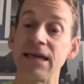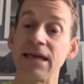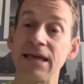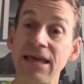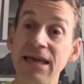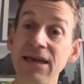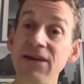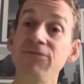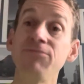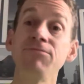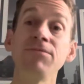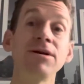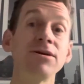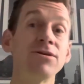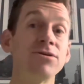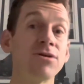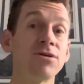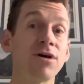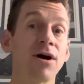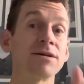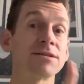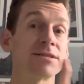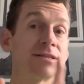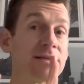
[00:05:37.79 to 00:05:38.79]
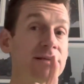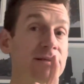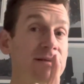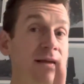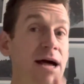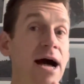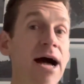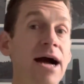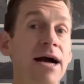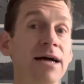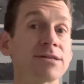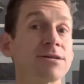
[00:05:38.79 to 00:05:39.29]
Give me Dawson
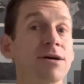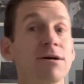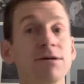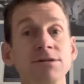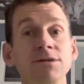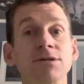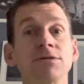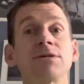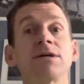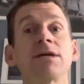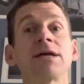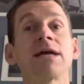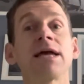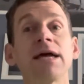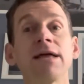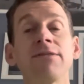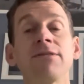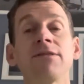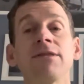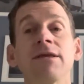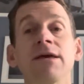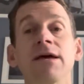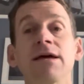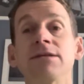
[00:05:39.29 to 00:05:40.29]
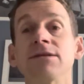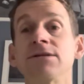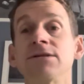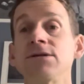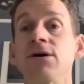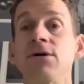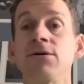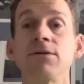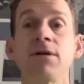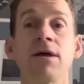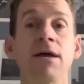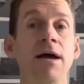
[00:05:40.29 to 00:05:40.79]
Knox also to get in the end
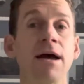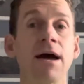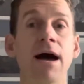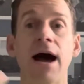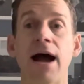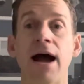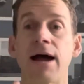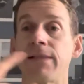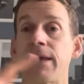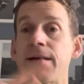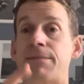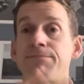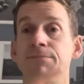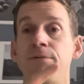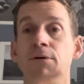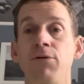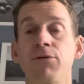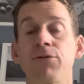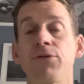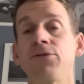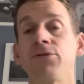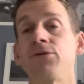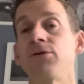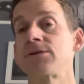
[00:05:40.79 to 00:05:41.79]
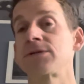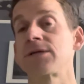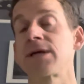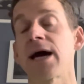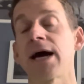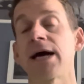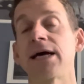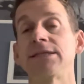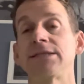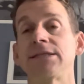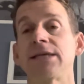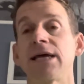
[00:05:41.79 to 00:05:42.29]
zone. I like both of those
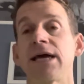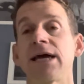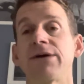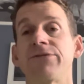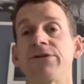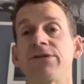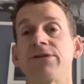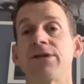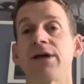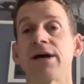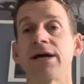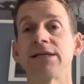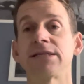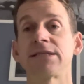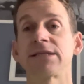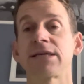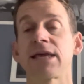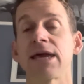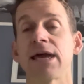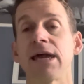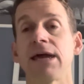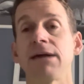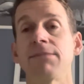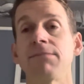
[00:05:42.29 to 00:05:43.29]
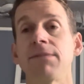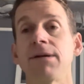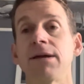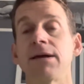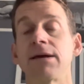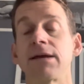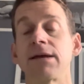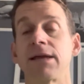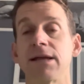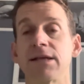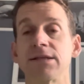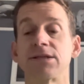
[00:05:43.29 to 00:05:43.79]
guys to have a nice game
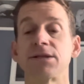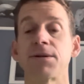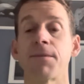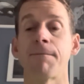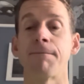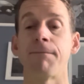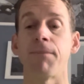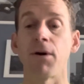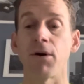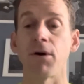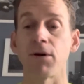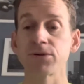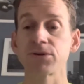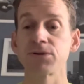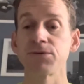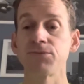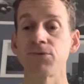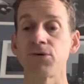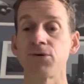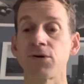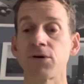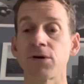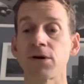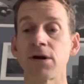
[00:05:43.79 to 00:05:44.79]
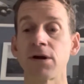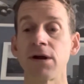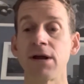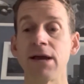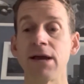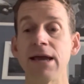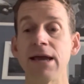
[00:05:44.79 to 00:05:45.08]
against Baltimore.